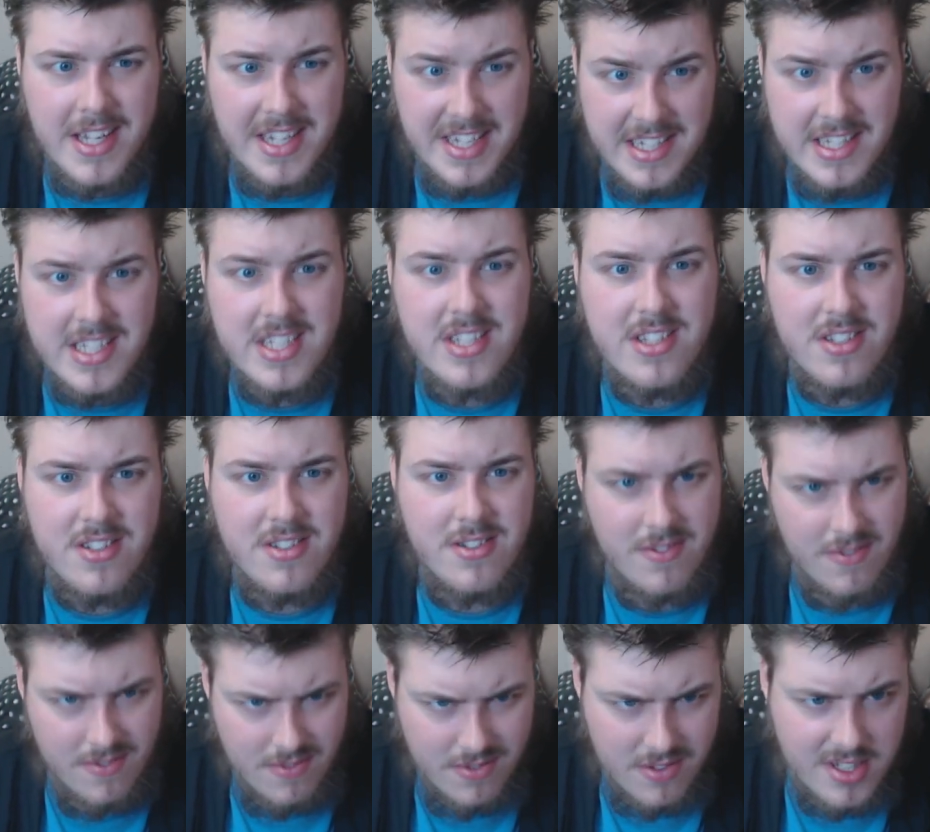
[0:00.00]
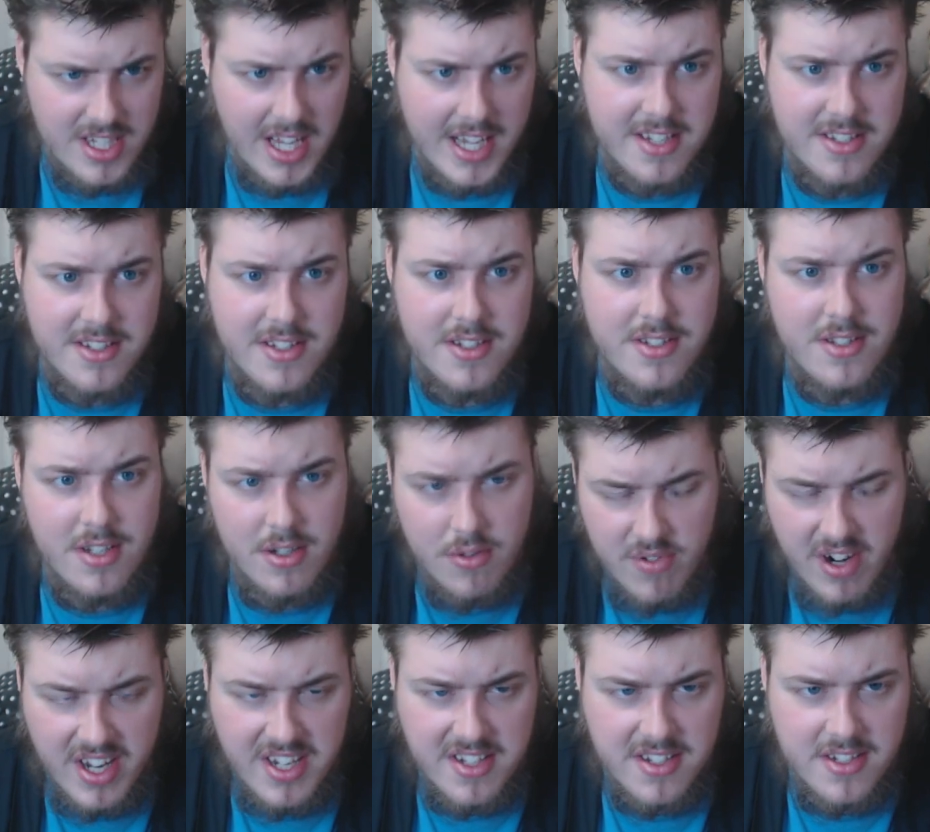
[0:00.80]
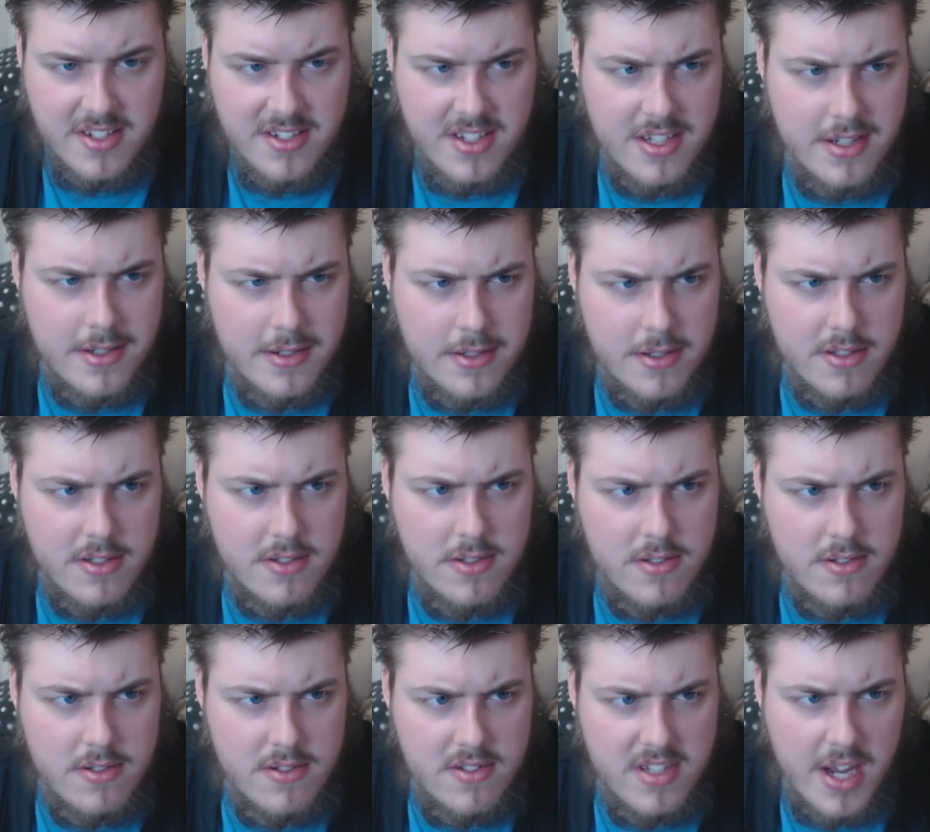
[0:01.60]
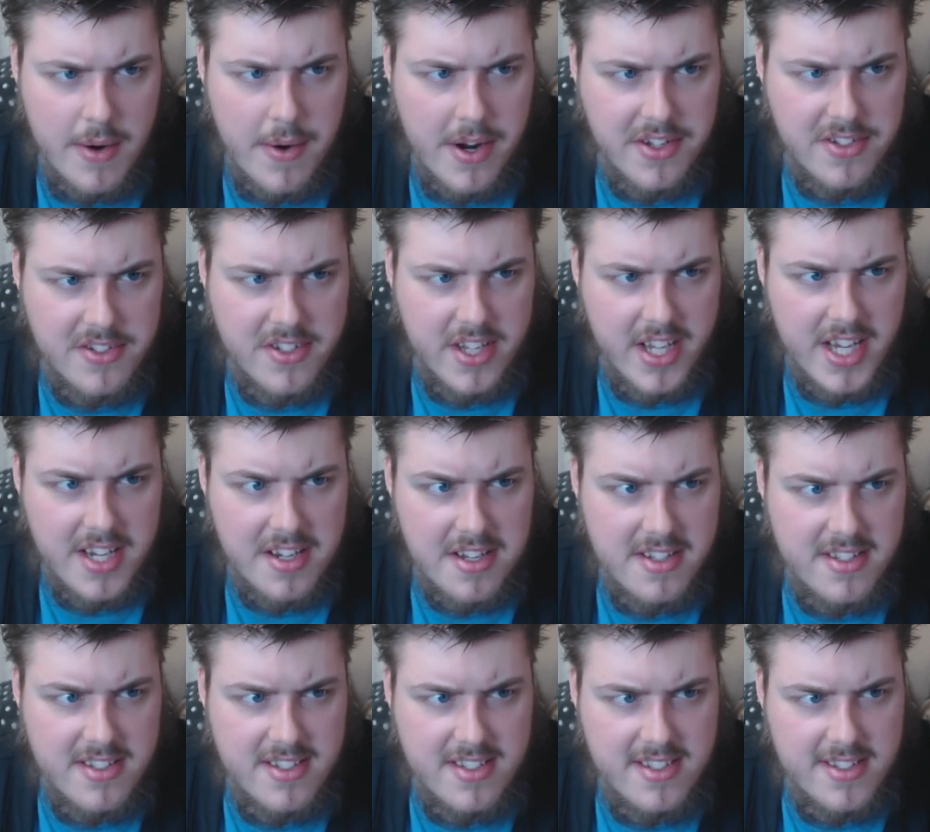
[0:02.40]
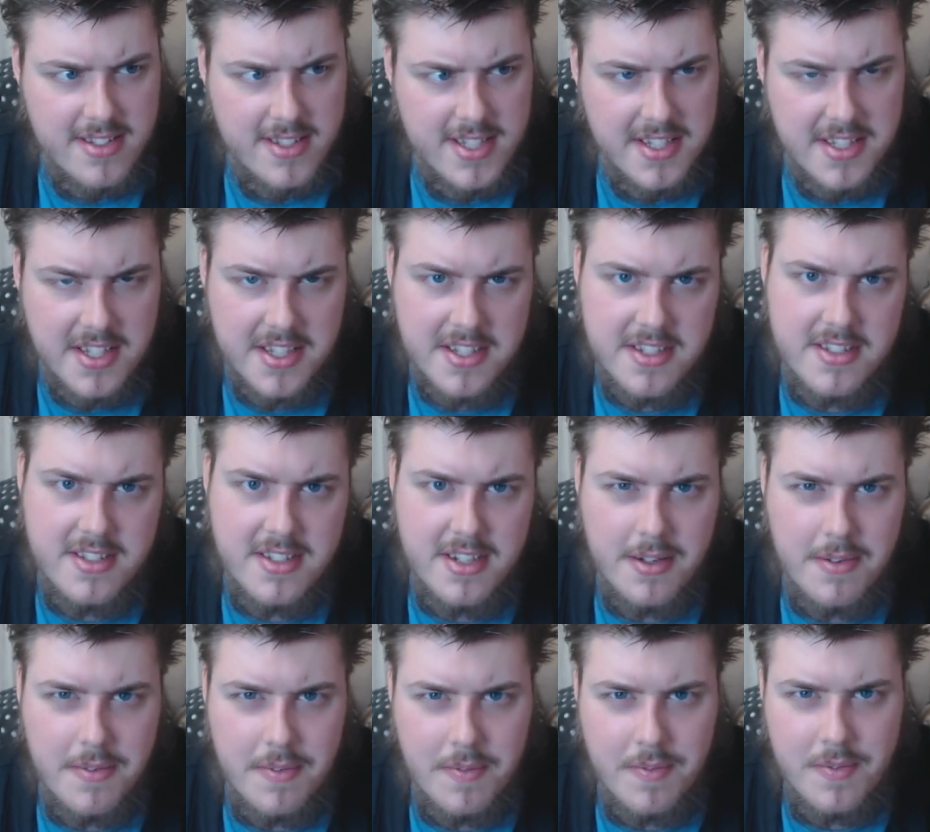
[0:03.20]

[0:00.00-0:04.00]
is sexist and racist and, dare I say it, cisist.